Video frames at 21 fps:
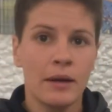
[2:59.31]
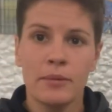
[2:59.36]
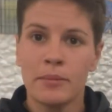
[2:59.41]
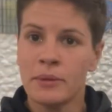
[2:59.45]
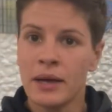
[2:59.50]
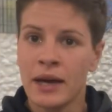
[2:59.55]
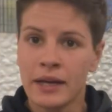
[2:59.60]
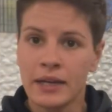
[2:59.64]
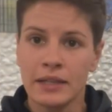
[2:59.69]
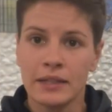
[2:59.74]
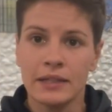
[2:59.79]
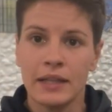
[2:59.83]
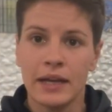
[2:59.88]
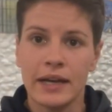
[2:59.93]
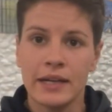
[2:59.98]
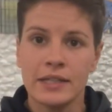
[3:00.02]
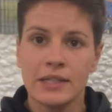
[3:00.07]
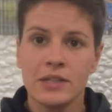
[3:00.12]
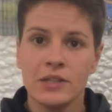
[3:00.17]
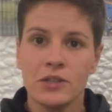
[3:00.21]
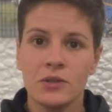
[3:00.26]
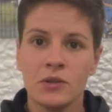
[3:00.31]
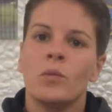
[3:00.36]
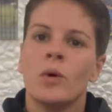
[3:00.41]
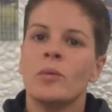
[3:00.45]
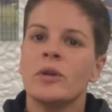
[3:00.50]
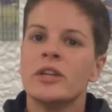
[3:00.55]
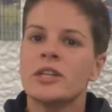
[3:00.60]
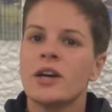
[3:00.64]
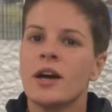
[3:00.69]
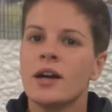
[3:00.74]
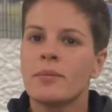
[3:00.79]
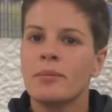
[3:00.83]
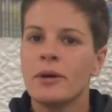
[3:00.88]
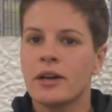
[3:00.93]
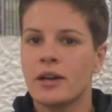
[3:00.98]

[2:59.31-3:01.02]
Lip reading: I'm not gonna lie to you. When we talk about